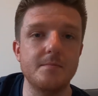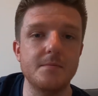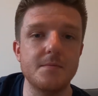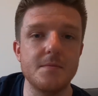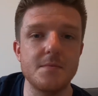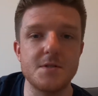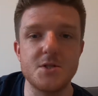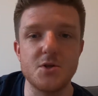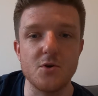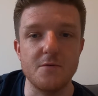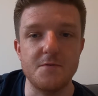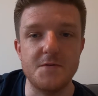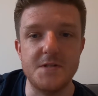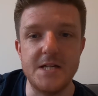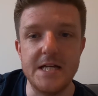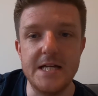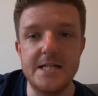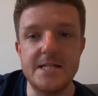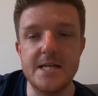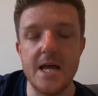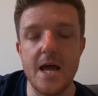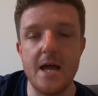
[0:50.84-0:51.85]
sort of
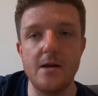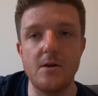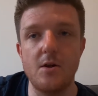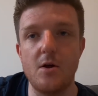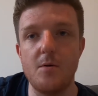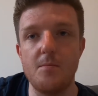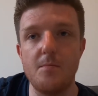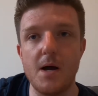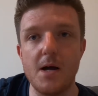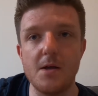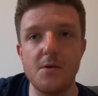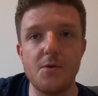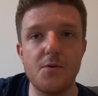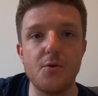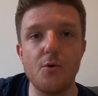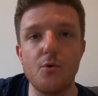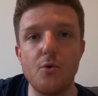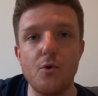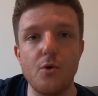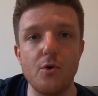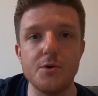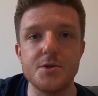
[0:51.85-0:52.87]
detail on my
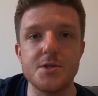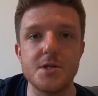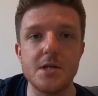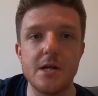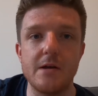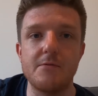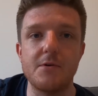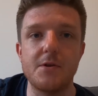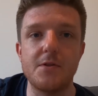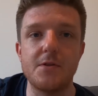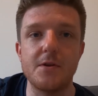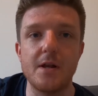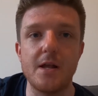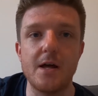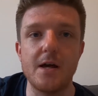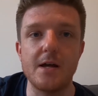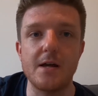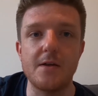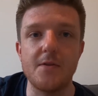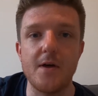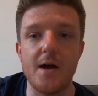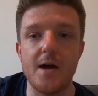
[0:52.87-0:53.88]
thoughts and everything
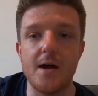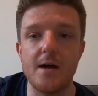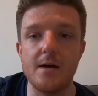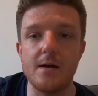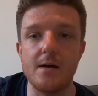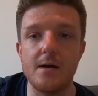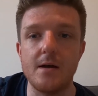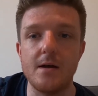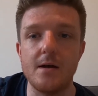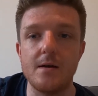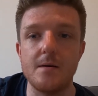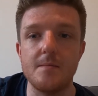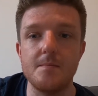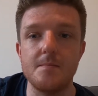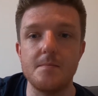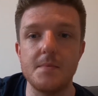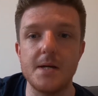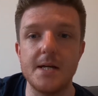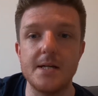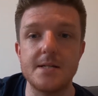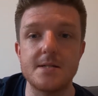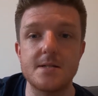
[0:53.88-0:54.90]
like that.
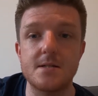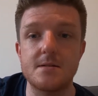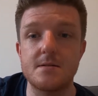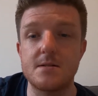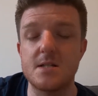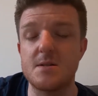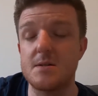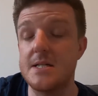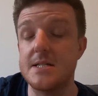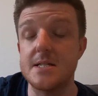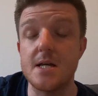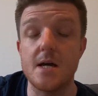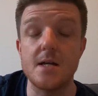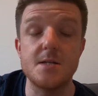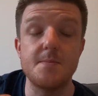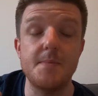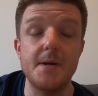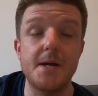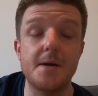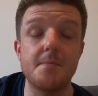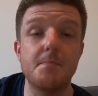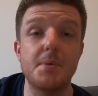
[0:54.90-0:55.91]
It's designed to
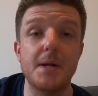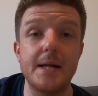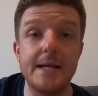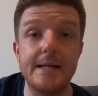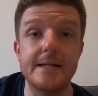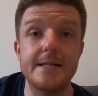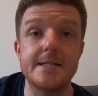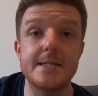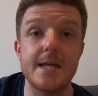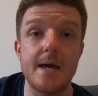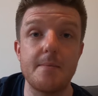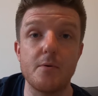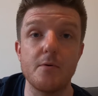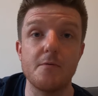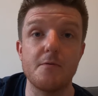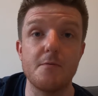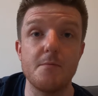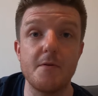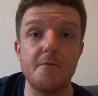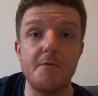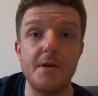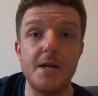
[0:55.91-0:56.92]
be completely separate
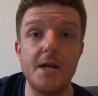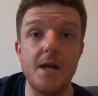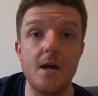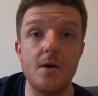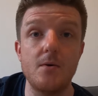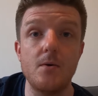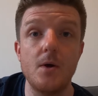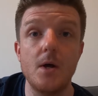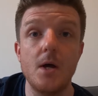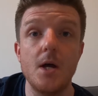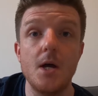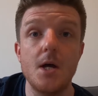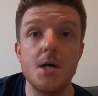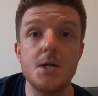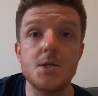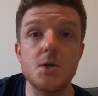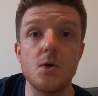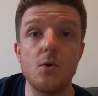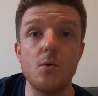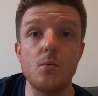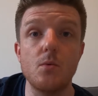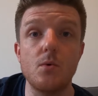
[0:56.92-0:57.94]
from the video,
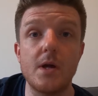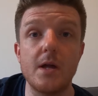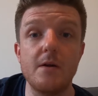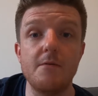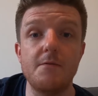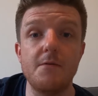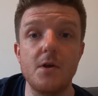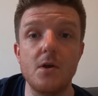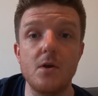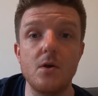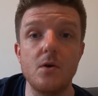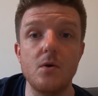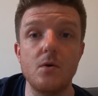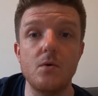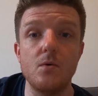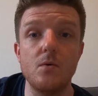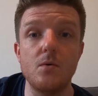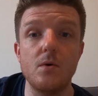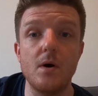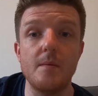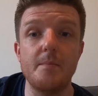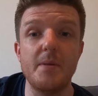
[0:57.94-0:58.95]
so it will give
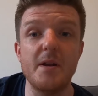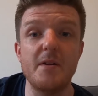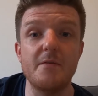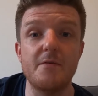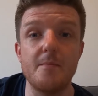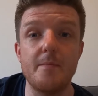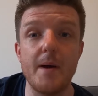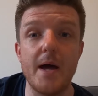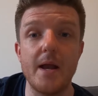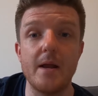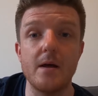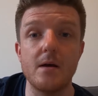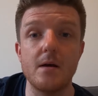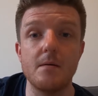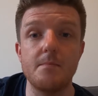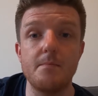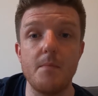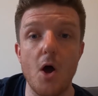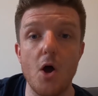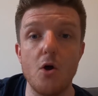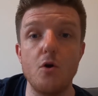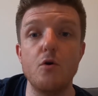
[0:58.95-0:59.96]
you a bit of a better
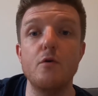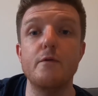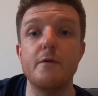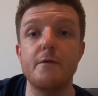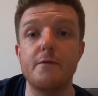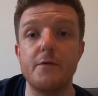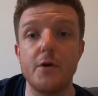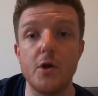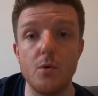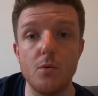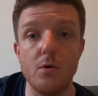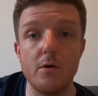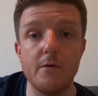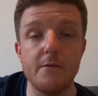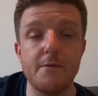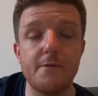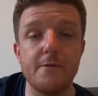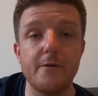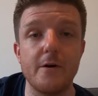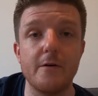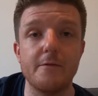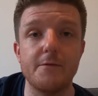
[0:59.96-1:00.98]
overview
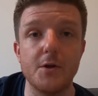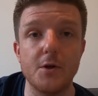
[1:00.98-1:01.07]
of the